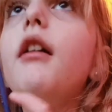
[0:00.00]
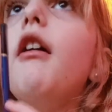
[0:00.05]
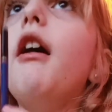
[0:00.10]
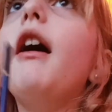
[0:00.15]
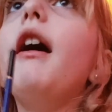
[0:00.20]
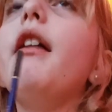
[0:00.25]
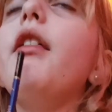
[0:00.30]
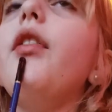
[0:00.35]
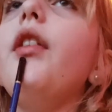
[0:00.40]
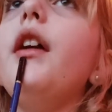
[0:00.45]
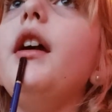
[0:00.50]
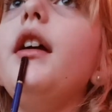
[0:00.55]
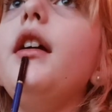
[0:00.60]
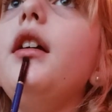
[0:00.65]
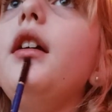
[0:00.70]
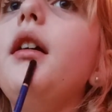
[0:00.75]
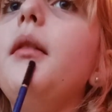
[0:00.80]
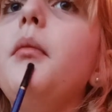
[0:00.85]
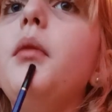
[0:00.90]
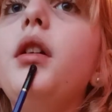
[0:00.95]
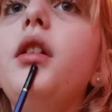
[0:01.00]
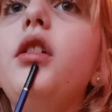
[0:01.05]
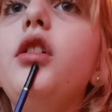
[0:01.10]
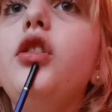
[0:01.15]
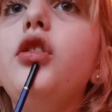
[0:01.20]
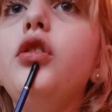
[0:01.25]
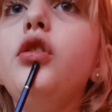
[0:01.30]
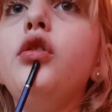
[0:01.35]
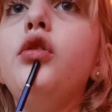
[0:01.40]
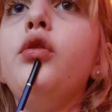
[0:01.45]
I think I'm going to
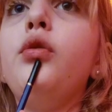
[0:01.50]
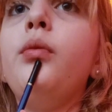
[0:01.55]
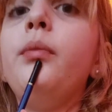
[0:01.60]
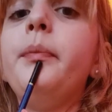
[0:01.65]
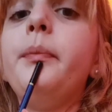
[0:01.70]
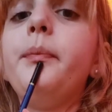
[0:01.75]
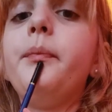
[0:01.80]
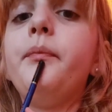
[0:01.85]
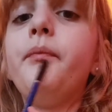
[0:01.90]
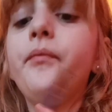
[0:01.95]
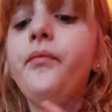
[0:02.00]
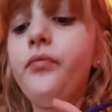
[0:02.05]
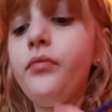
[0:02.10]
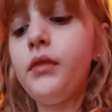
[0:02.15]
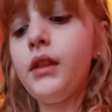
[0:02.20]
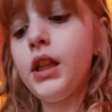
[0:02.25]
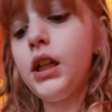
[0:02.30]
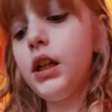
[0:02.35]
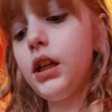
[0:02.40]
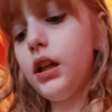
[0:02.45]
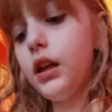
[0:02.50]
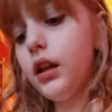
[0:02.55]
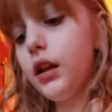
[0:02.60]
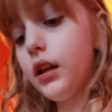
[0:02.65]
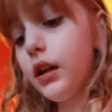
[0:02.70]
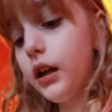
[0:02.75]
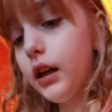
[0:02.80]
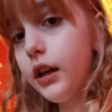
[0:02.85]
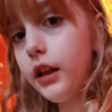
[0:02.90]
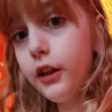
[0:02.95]
do
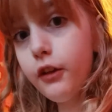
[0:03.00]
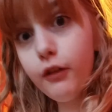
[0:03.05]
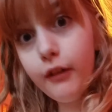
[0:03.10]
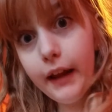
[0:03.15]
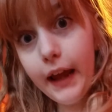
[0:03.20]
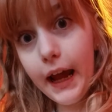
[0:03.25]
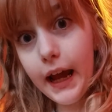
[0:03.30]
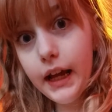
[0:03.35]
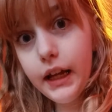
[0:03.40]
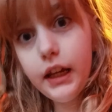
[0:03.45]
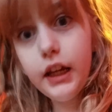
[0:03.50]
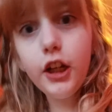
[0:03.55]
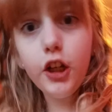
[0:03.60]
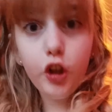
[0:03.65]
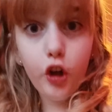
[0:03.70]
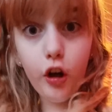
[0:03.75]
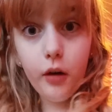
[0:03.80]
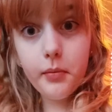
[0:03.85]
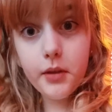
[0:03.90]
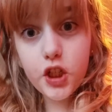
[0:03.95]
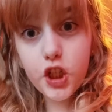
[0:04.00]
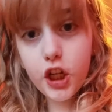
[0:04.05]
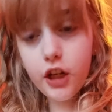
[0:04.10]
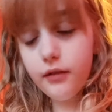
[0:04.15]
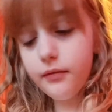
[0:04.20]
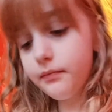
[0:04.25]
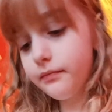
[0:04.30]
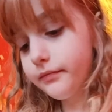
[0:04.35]
a little cat in a garbage can.